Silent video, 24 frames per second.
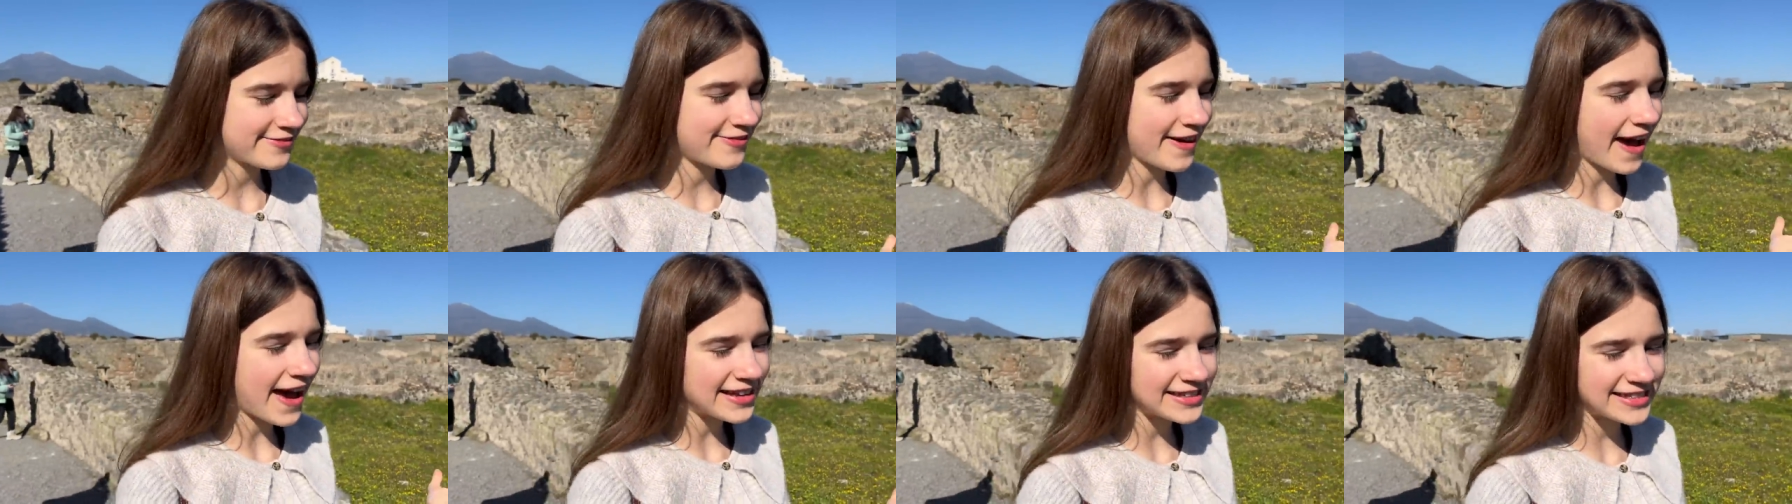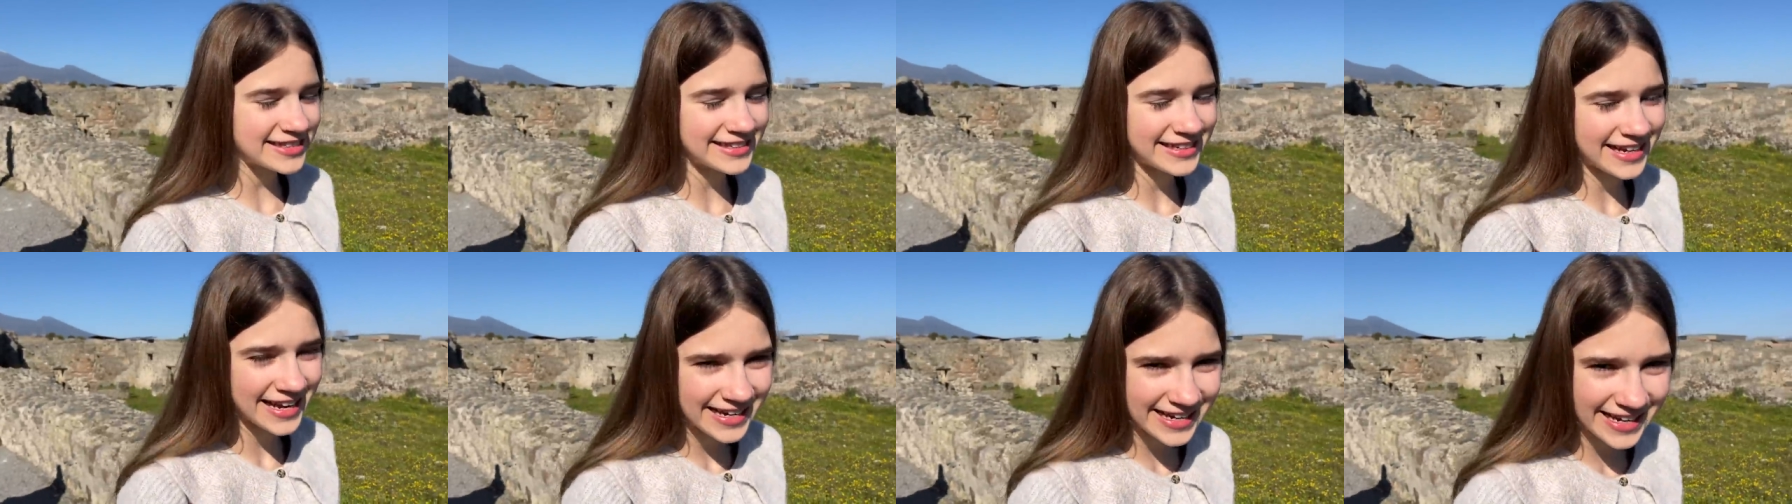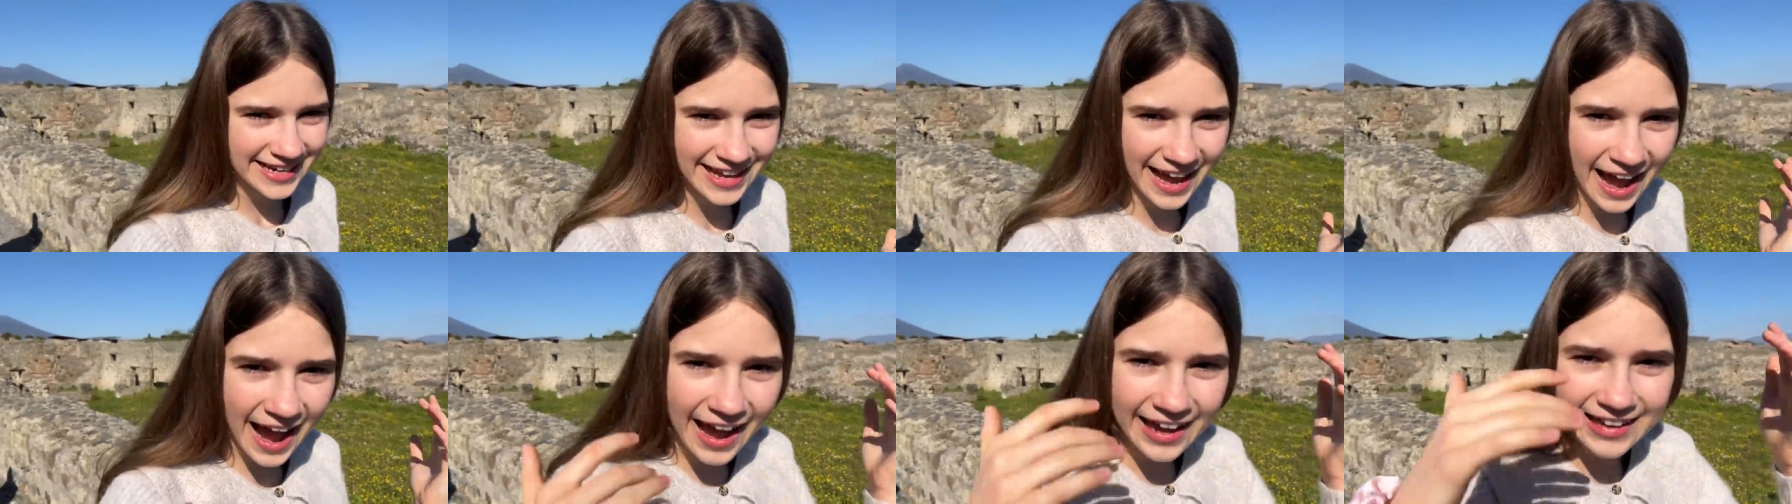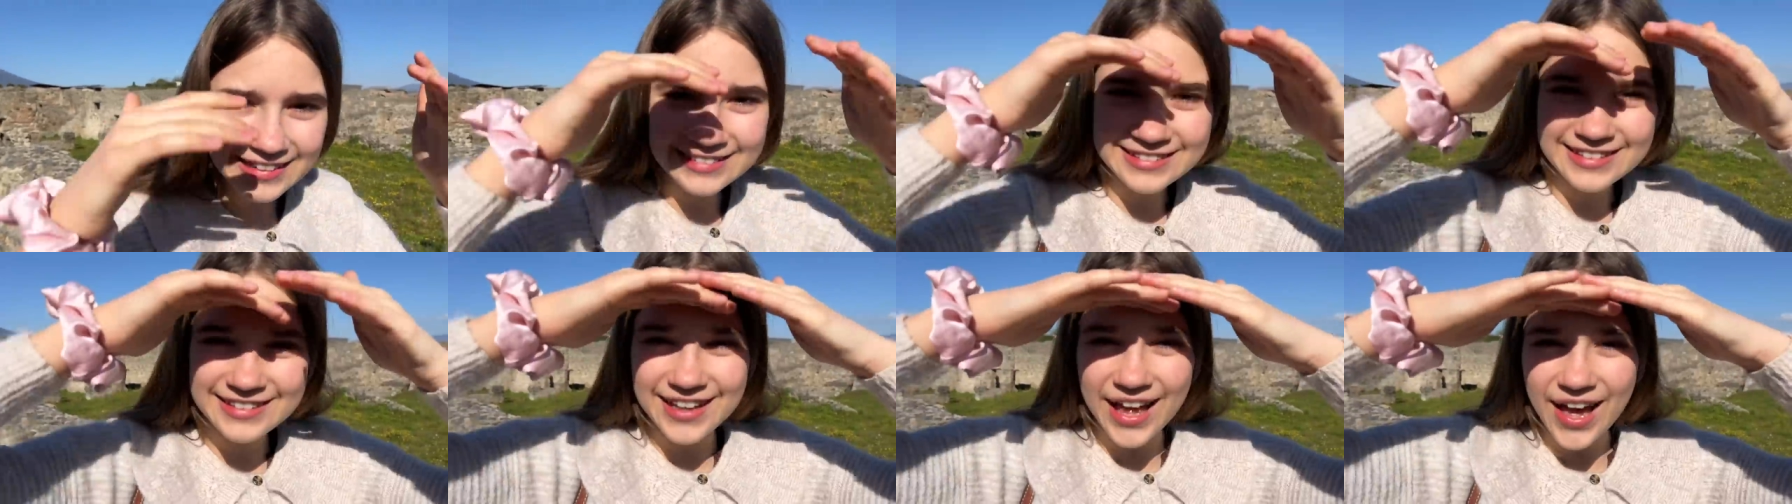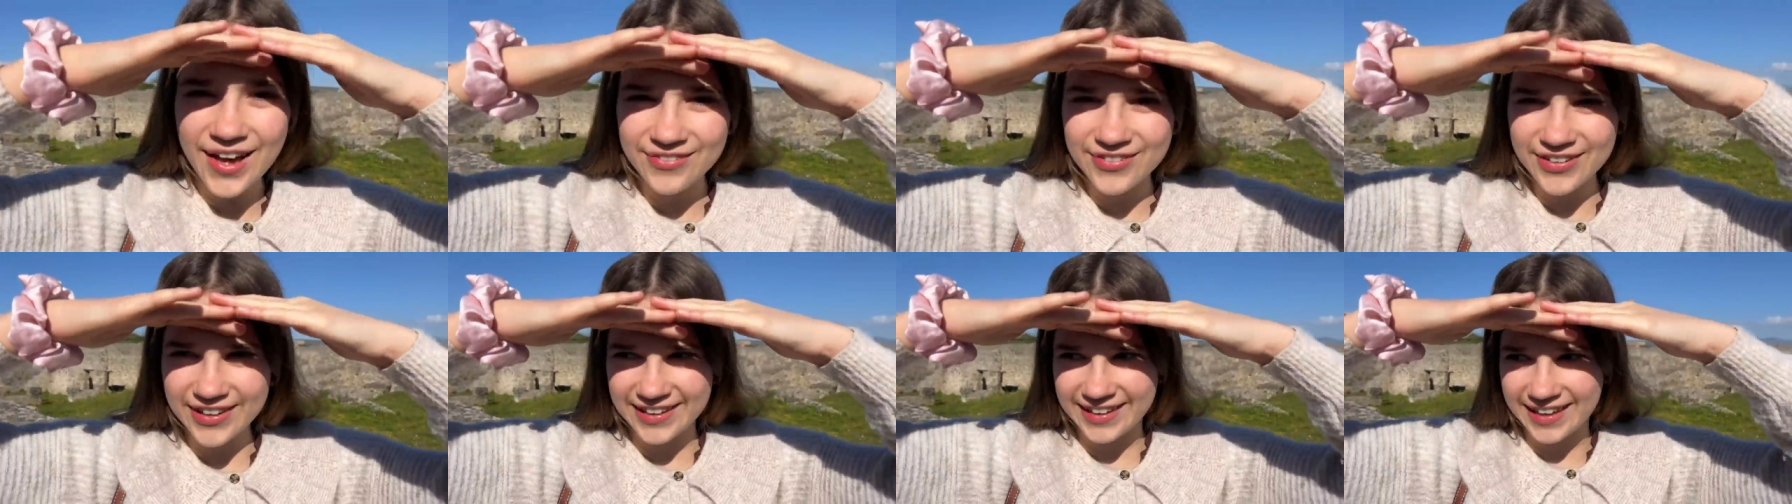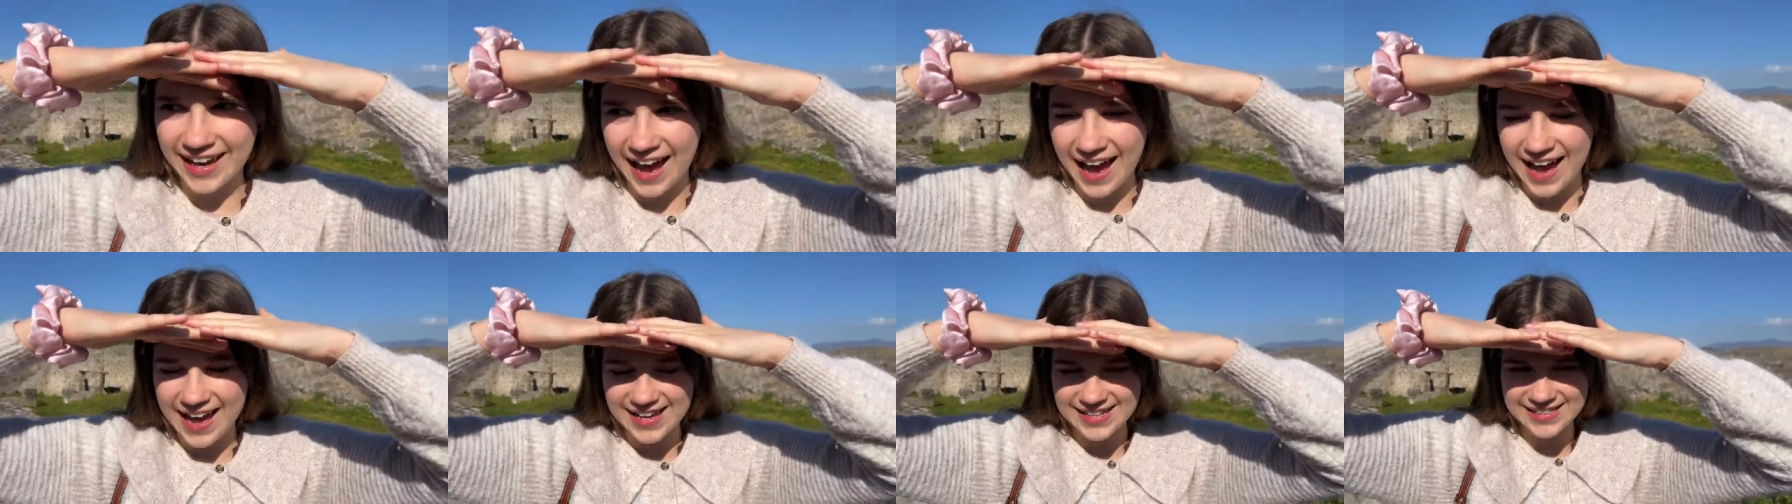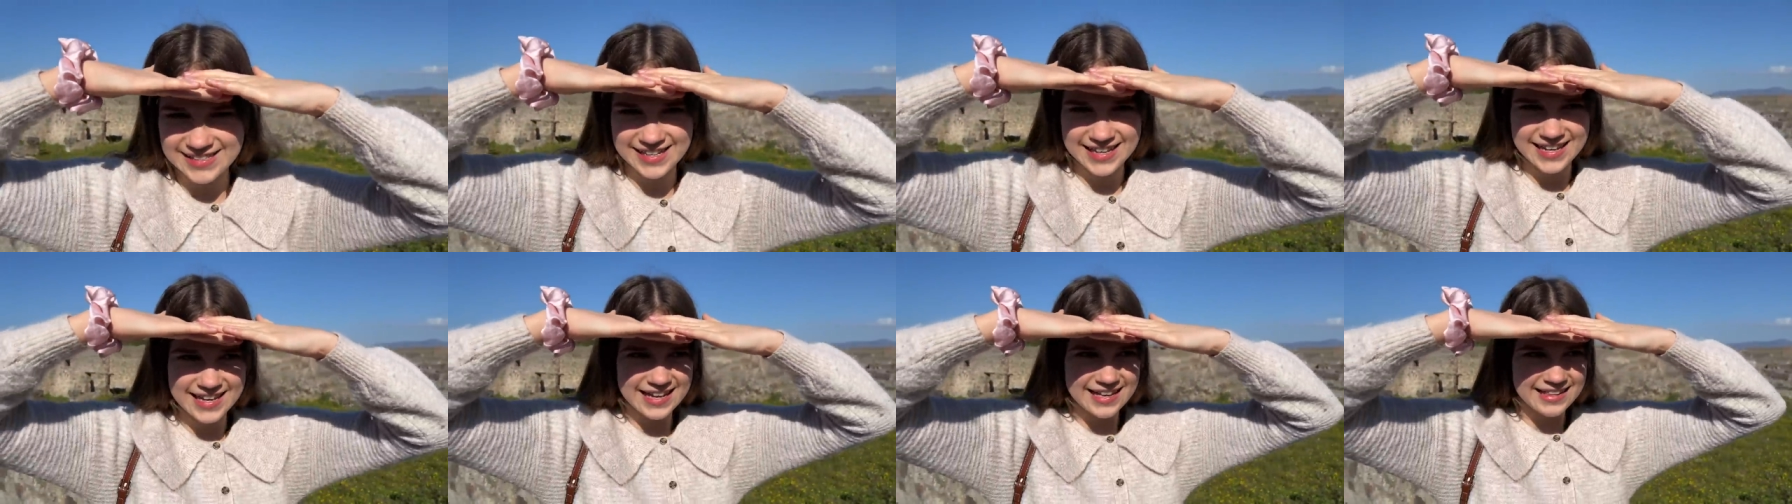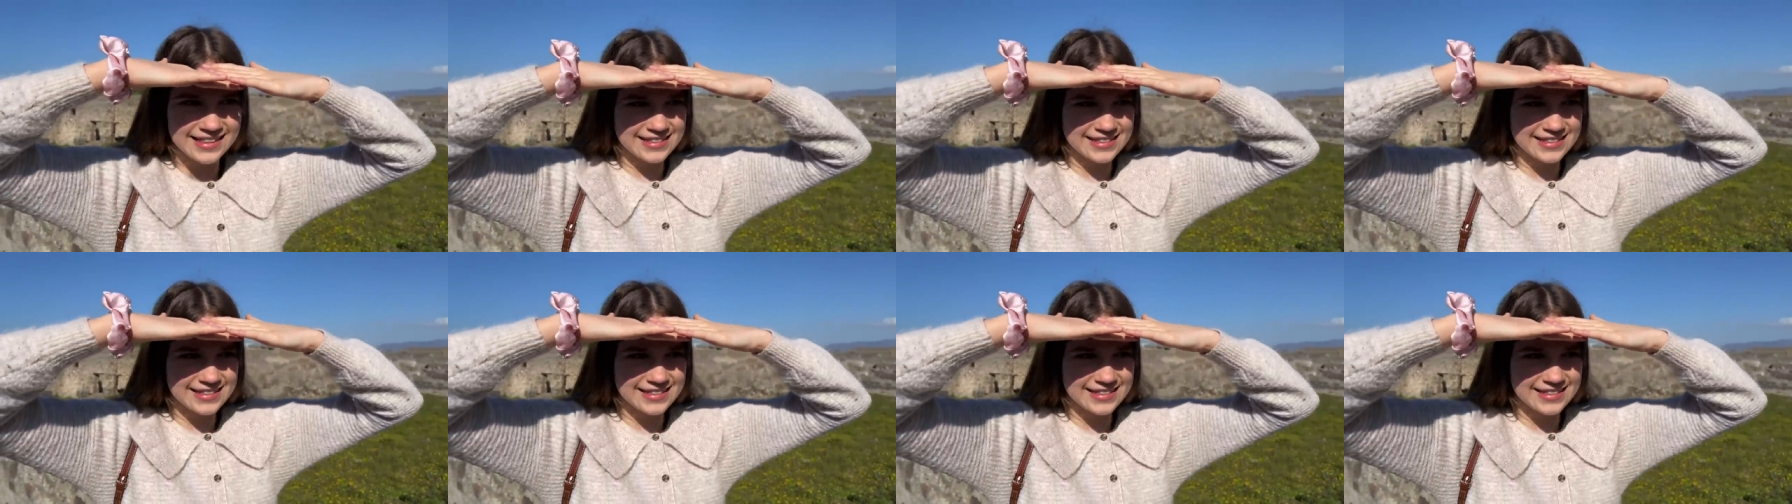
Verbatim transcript: fascinating. I love it, guys.